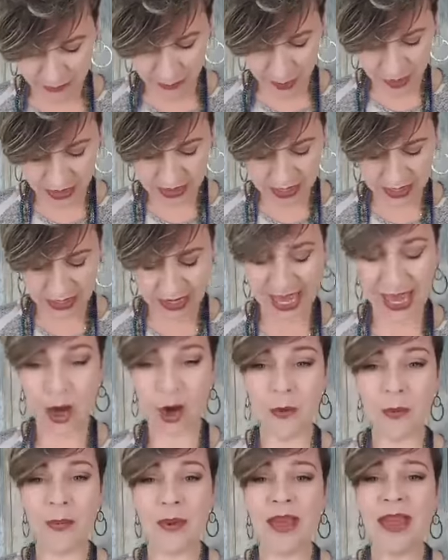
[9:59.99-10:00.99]
just kind of
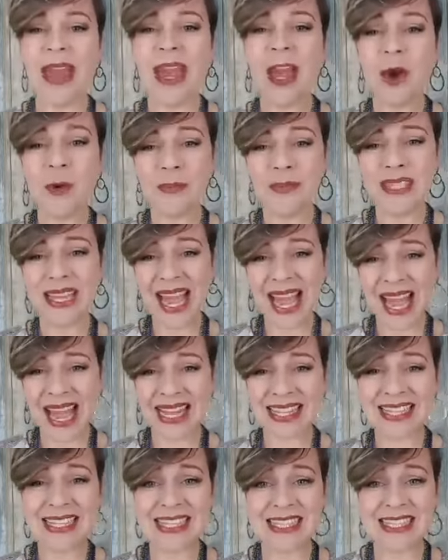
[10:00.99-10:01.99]
help to
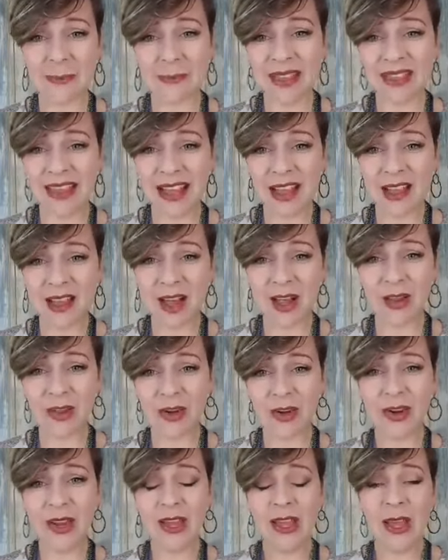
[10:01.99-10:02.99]
add some of that
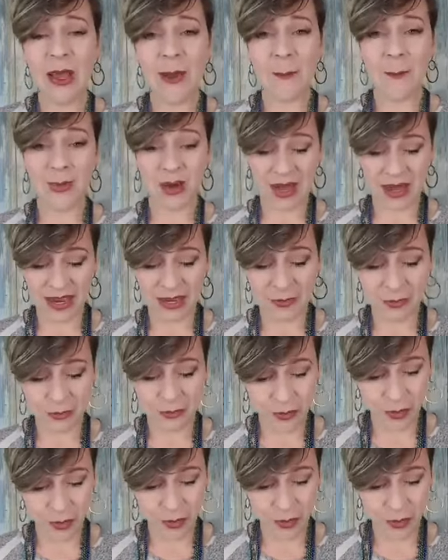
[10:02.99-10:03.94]
color. But for